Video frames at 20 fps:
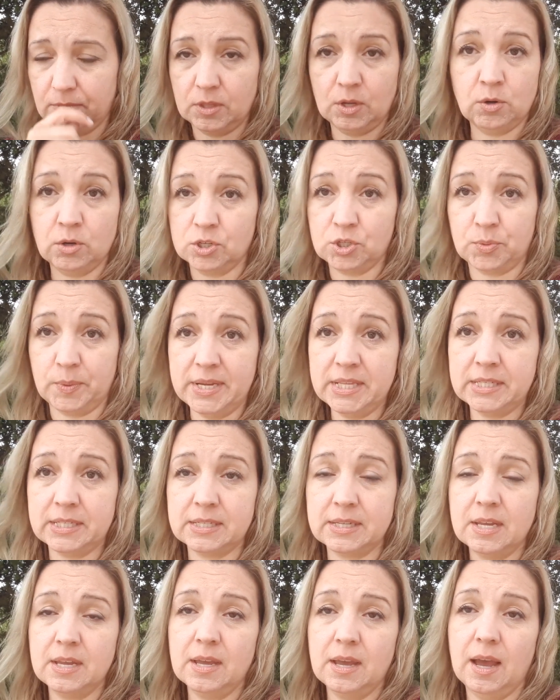or
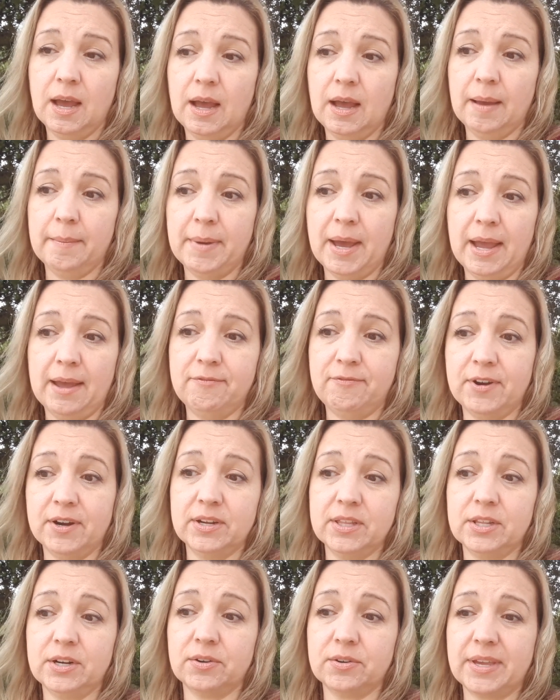sweets. I have
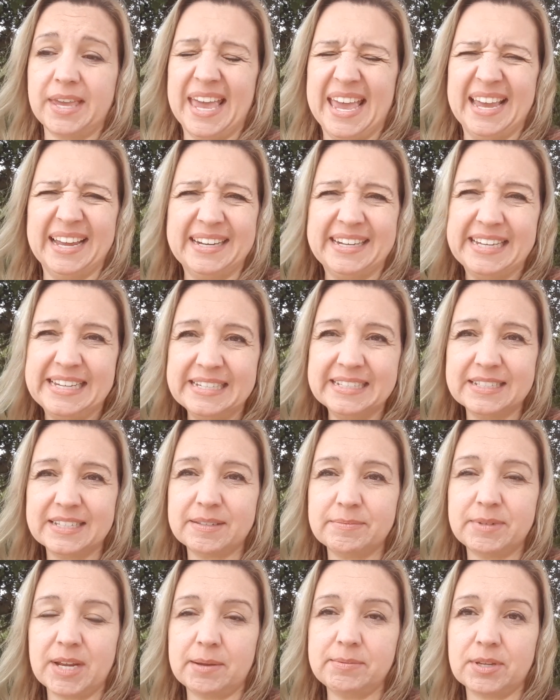very little candy.
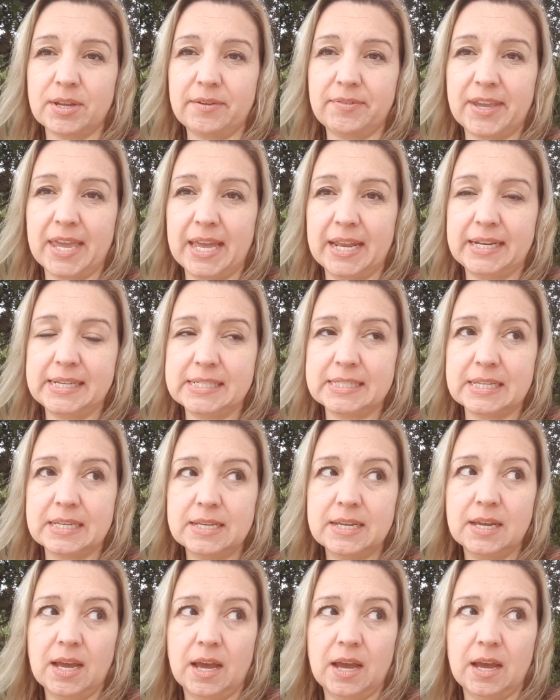Sometimes I'll have candies.
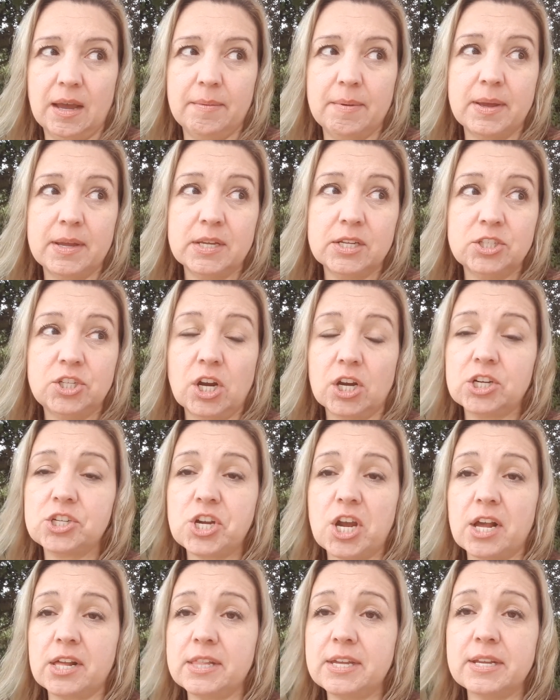Dark
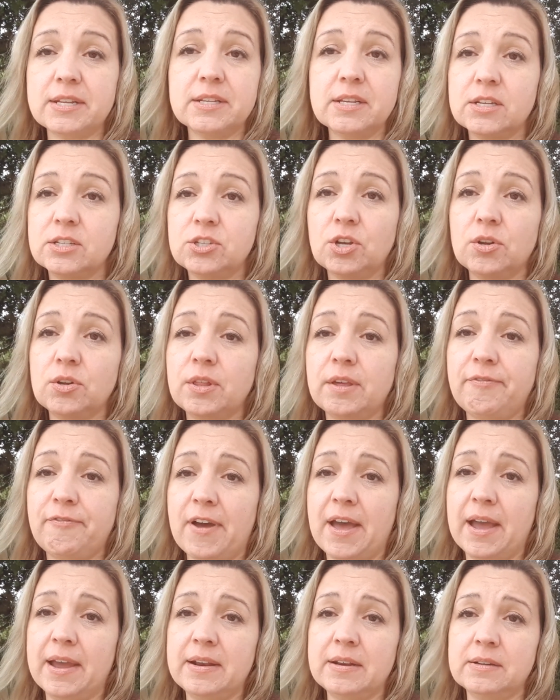chocolate, totally
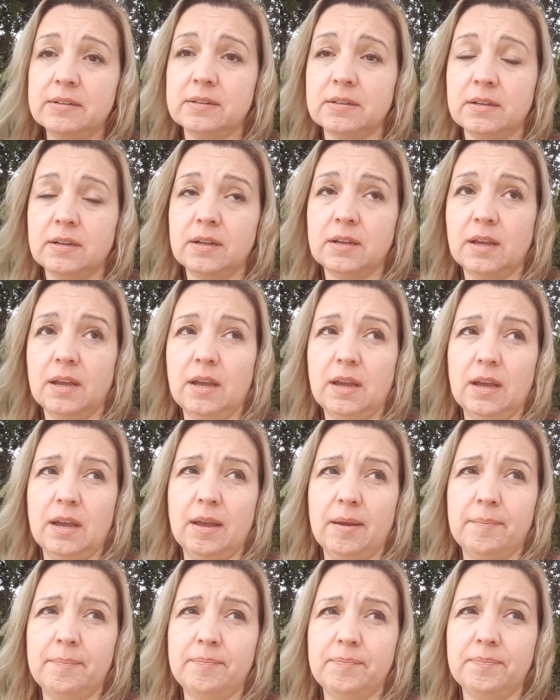fine.
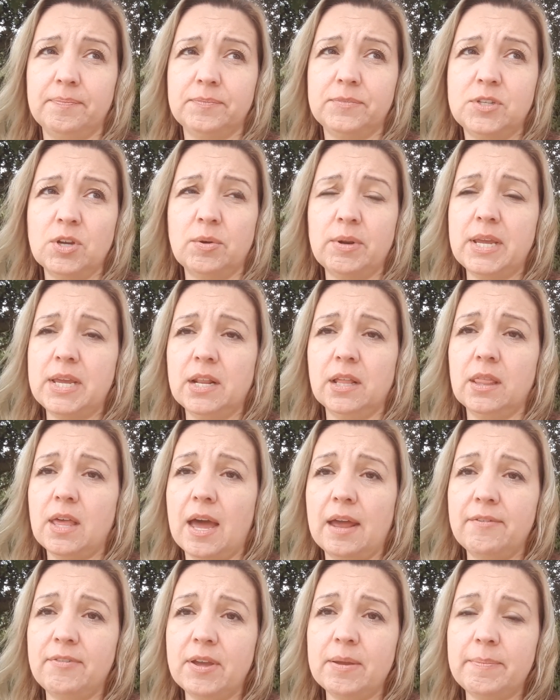don't eat a
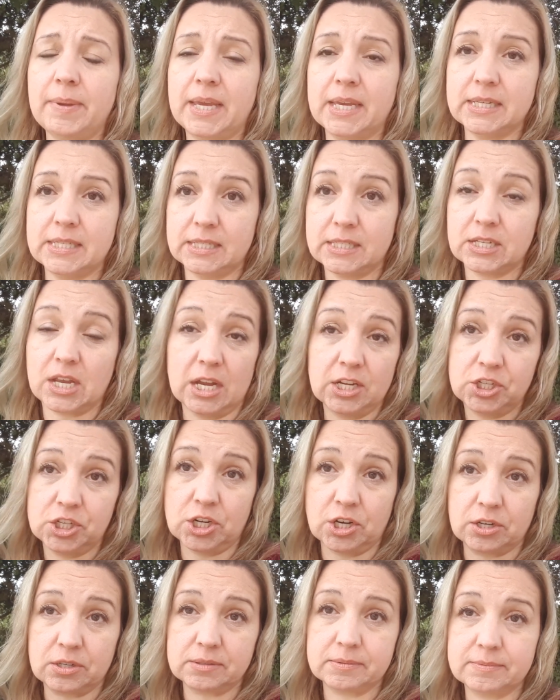lot of it because it's got
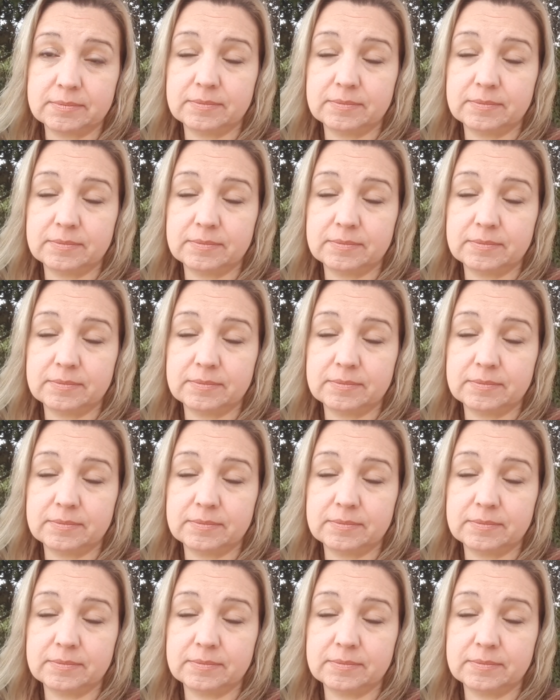sugar.